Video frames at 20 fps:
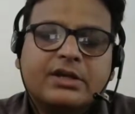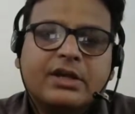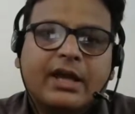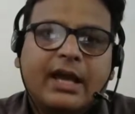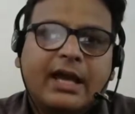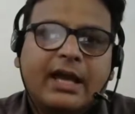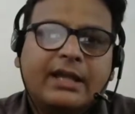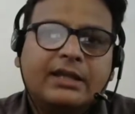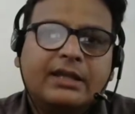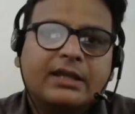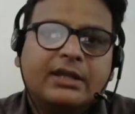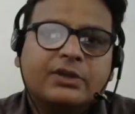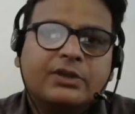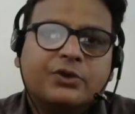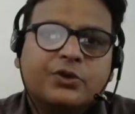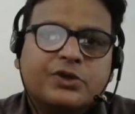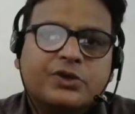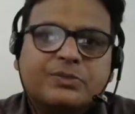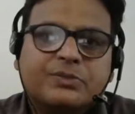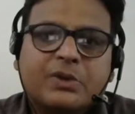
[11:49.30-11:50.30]
and
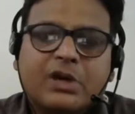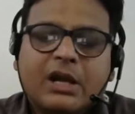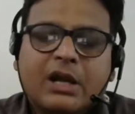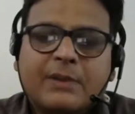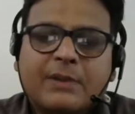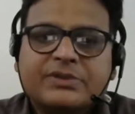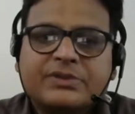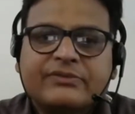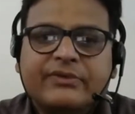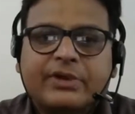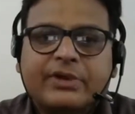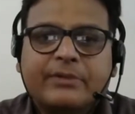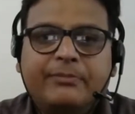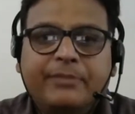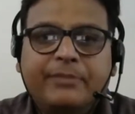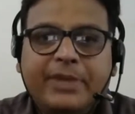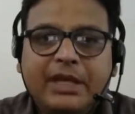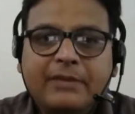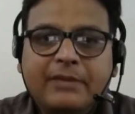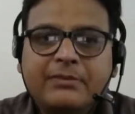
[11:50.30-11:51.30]
those programs were
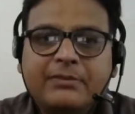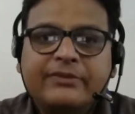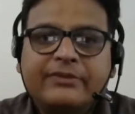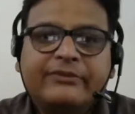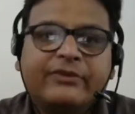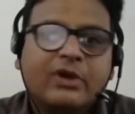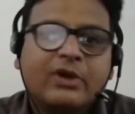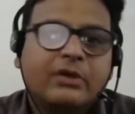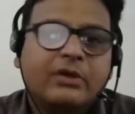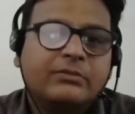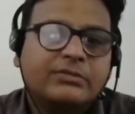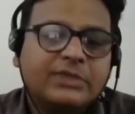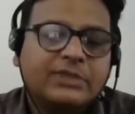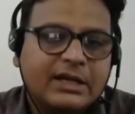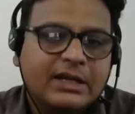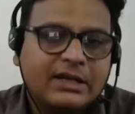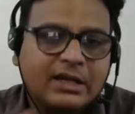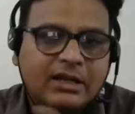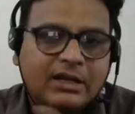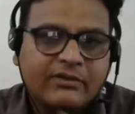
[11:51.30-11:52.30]
beamed from
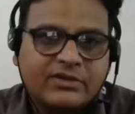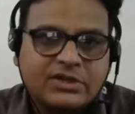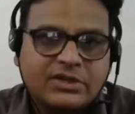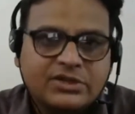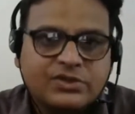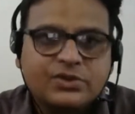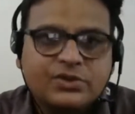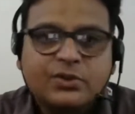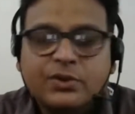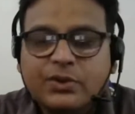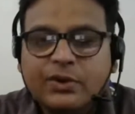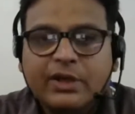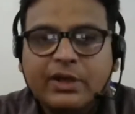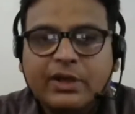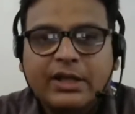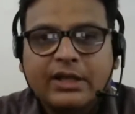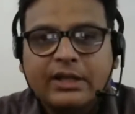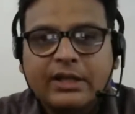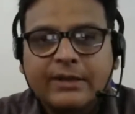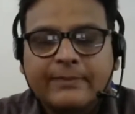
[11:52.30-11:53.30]
that television studio
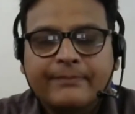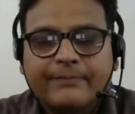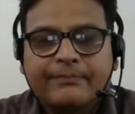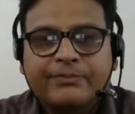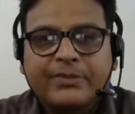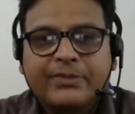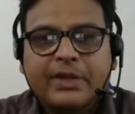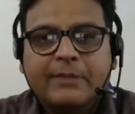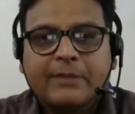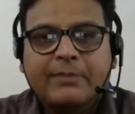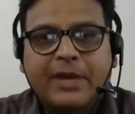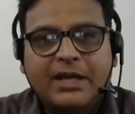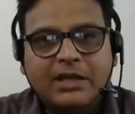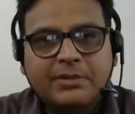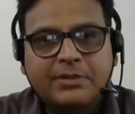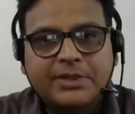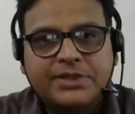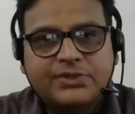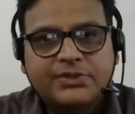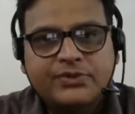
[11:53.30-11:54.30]
in
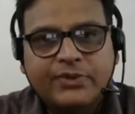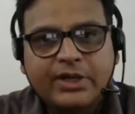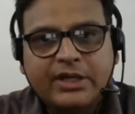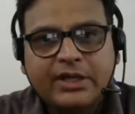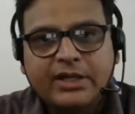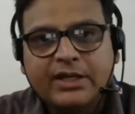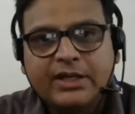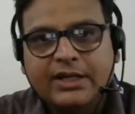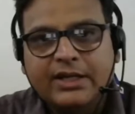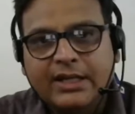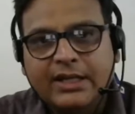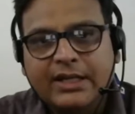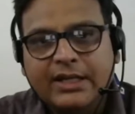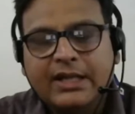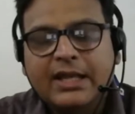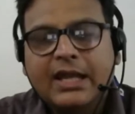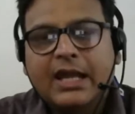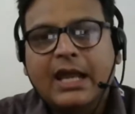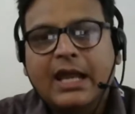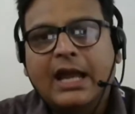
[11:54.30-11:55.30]
Parliament Street in Delhi,
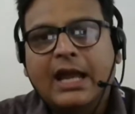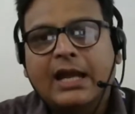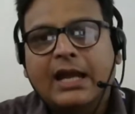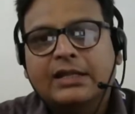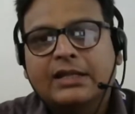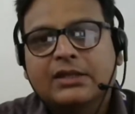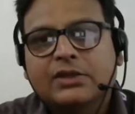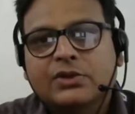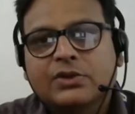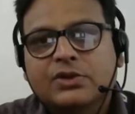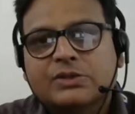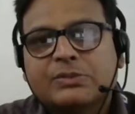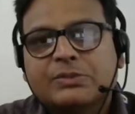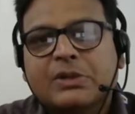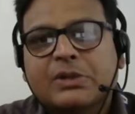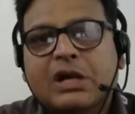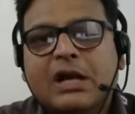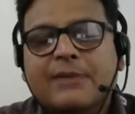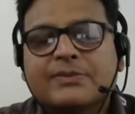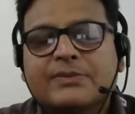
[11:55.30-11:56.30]
and those
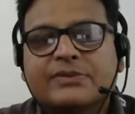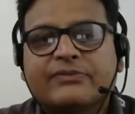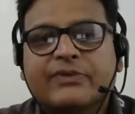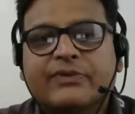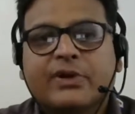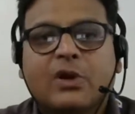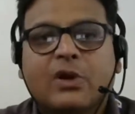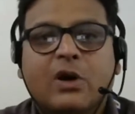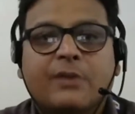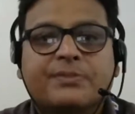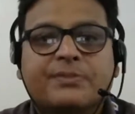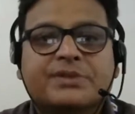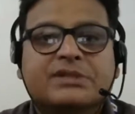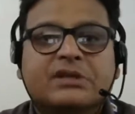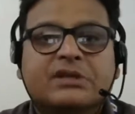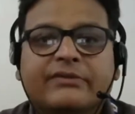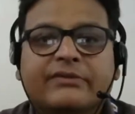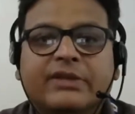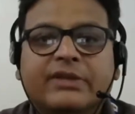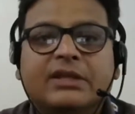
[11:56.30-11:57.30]
programs were
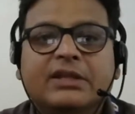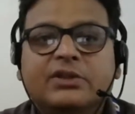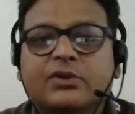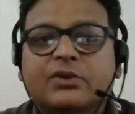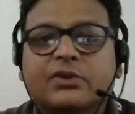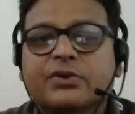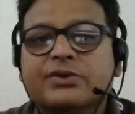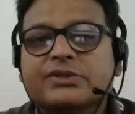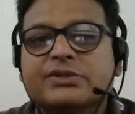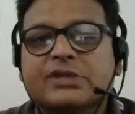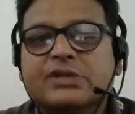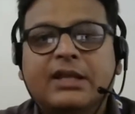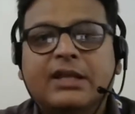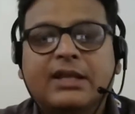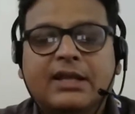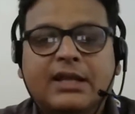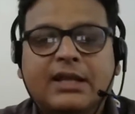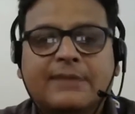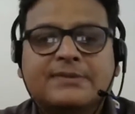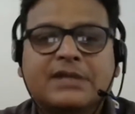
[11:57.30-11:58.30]
observed in those
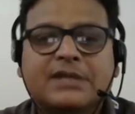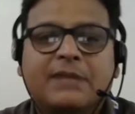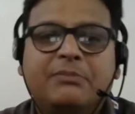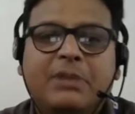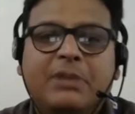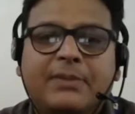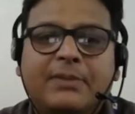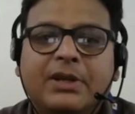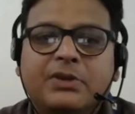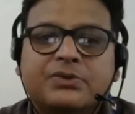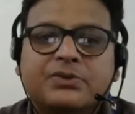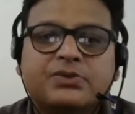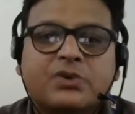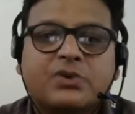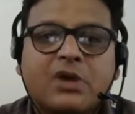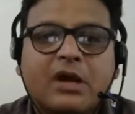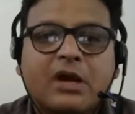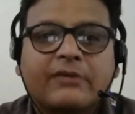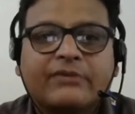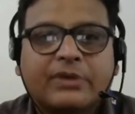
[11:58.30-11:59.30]
teleclubs, and people used to
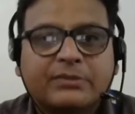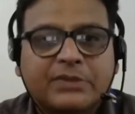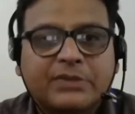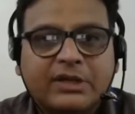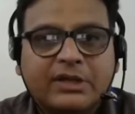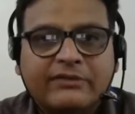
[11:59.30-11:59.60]
come from their